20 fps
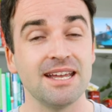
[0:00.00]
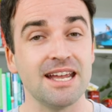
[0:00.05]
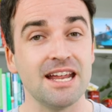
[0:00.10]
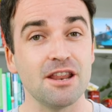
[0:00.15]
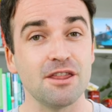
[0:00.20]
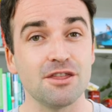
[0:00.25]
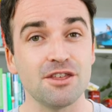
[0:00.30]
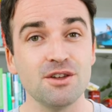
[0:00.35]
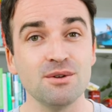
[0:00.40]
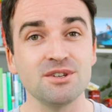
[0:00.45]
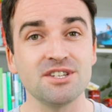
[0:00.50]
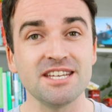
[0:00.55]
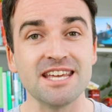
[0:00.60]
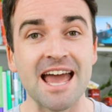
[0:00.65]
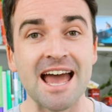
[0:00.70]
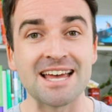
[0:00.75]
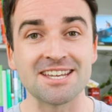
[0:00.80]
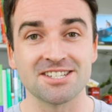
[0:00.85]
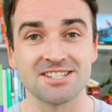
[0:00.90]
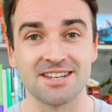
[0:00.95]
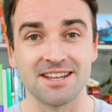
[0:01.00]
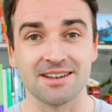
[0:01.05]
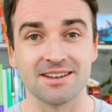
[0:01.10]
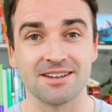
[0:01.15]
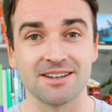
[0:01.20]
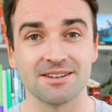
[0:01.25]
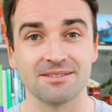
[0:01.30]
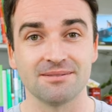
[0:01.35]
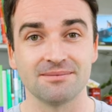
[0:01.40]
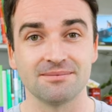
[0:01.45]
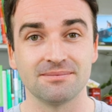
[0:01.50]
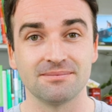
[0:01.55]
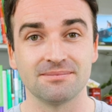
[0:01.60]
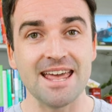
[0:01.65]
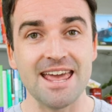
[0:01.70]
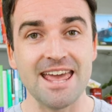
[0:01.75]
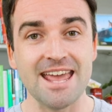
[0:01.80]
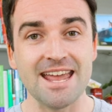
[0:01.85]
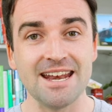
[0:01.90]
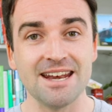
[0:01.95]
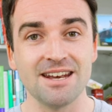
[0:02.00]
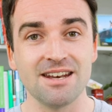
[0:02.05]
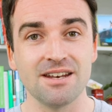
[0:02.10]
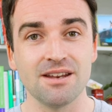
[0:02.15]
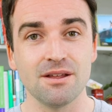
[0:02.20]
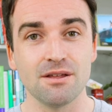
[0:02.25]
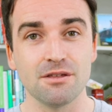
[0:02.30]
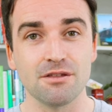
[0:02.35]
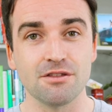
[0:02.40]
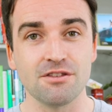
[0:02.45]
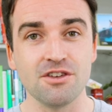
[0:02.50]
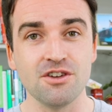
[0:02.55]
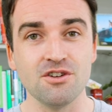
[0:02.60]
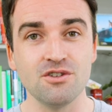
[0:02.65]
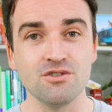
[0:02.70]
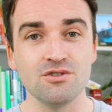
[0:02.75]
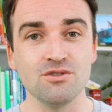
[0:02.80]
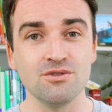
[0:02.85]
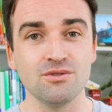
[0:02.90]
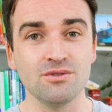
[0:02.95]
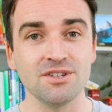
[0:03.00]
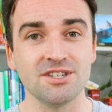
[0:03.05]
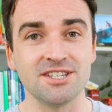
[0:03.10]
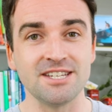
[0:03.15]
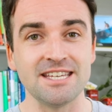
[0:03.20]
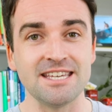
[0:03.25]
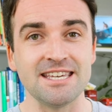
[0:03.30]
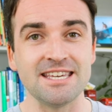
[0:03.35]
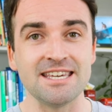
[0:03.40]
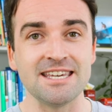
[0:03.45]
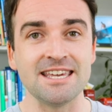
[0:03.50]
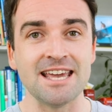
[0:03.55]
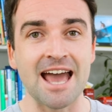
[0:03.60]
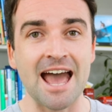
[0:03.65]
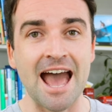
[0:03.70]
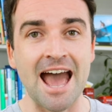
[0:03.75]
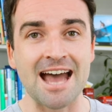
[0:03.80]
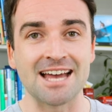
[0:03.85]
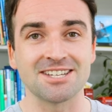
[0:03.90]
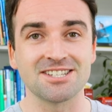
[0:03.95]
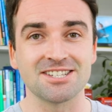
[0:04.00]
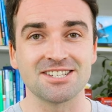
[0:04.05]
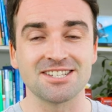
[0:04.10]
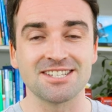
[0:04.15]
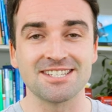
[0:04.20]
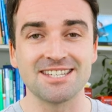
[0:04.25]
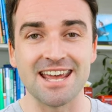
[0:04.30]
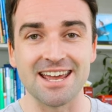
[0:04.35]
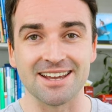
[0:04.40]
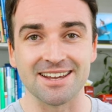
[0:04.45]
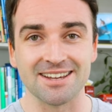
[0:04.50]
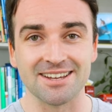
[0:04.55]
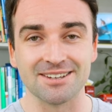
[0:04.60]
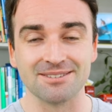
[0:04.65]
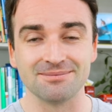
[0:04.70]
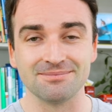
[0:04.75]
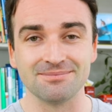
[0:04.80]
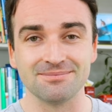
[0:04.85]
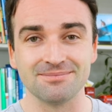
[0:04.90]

enthusiastic, enthusiastic.